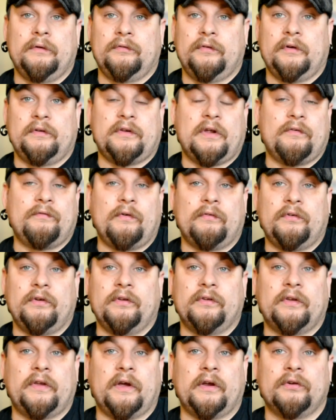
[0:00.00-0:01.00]
So
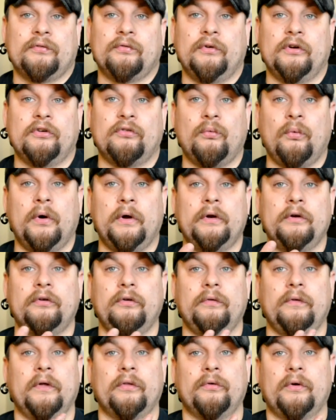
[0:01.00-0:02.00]
10-15 seconds for each one.
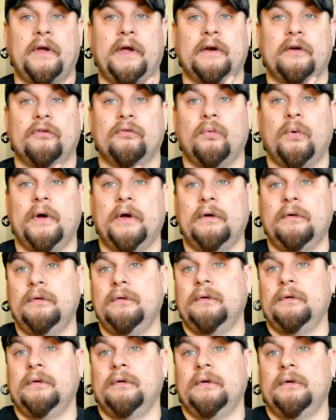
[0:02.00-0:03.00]
Do the other hand as well.
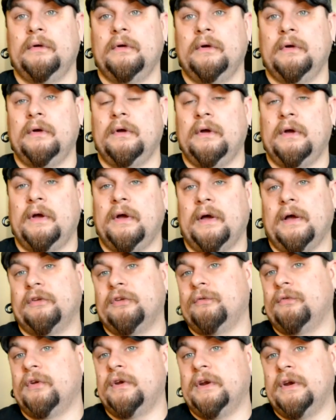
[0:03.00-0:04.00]
As
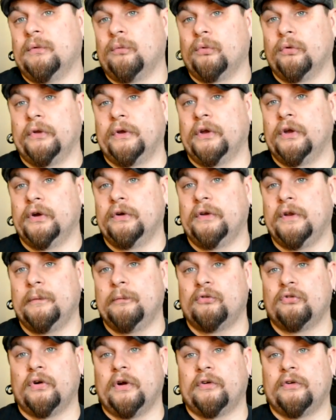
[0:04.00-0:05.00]
if you need a really good deep
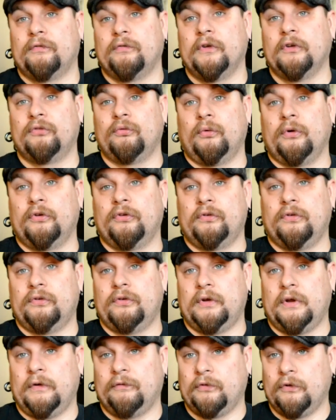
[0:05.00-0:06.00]
stretch.
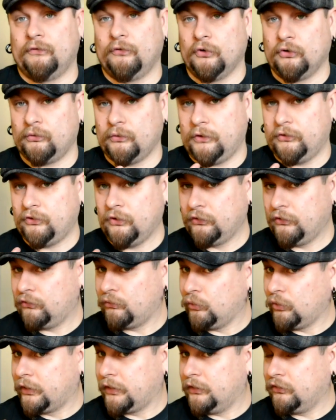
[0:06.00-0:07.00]
If the first one I showed you is
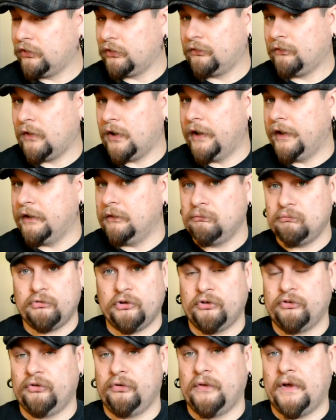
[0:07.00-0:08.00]
working just fine,
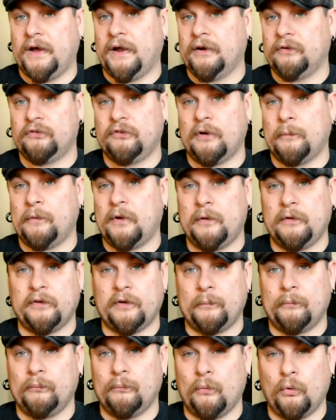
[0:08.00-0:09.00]
just do that. Some days
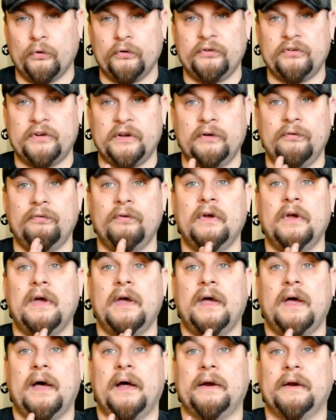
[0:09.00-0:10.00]
I'm more stiff,
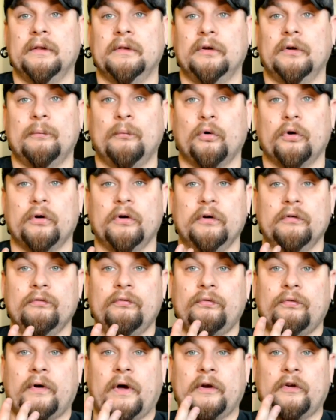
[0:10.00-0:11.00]
I need a little more
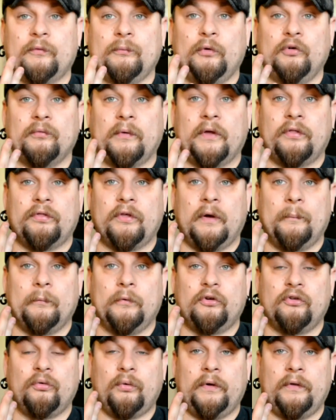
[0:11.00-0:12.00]
oomph. I just move my thumb
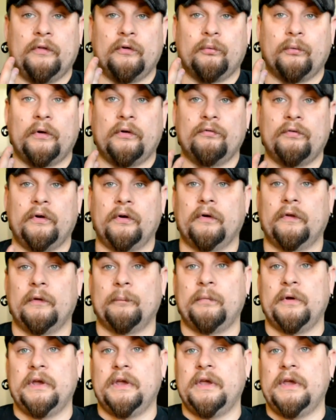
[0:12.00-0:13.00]
between the ring finger and the
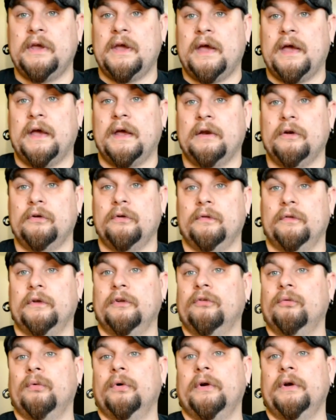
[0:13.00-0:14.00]
pinky and do
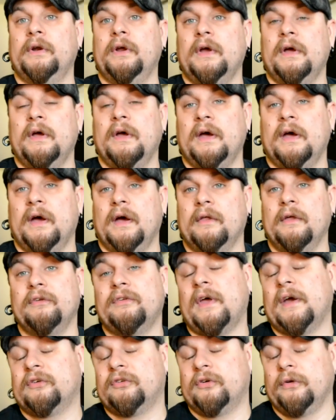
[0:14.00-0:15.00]
this one. And this is
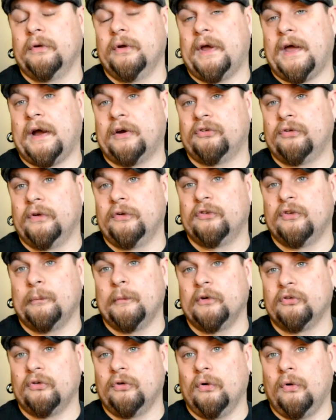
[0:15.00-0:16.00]
actually a
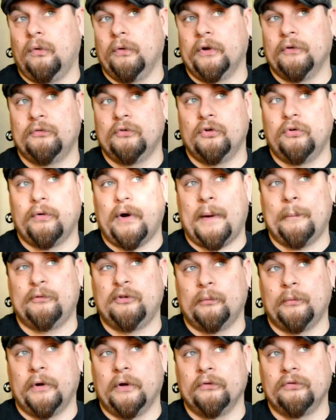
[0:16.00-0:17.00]
submission hold. If you grab
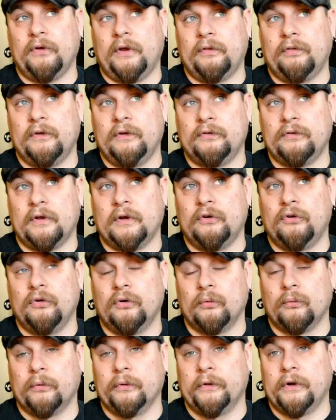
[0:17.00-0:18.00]
someone else like this and
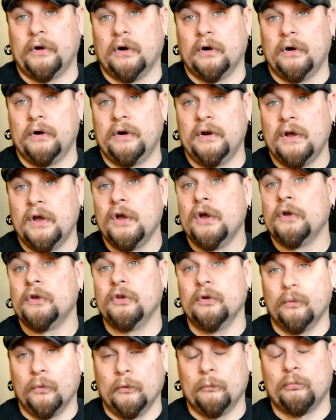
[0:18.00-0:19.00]
do it really hard,
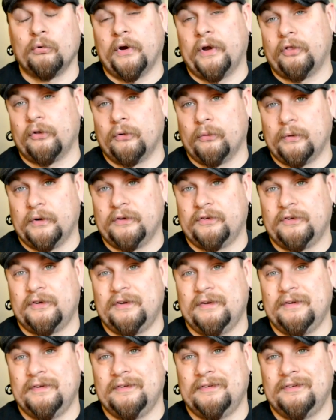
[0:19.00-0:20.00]
you will break their
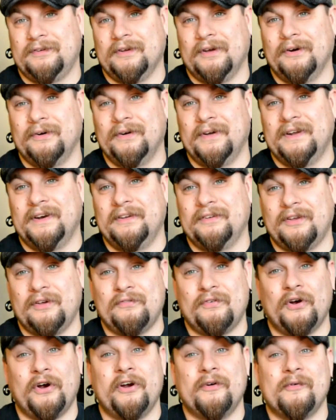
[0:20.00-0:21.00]
wrist. So it is a
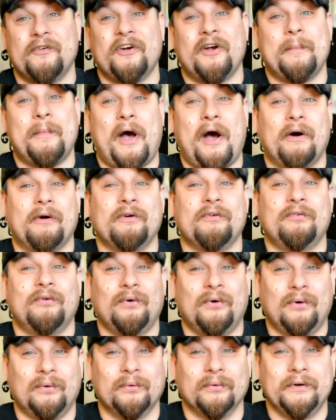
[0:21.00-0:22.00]
very
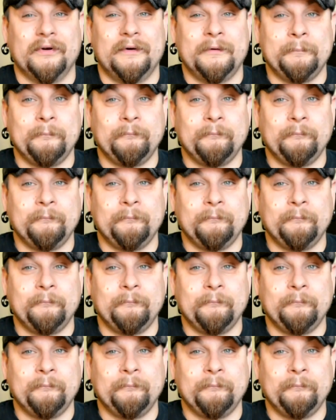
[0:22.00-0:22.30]
powerful hold.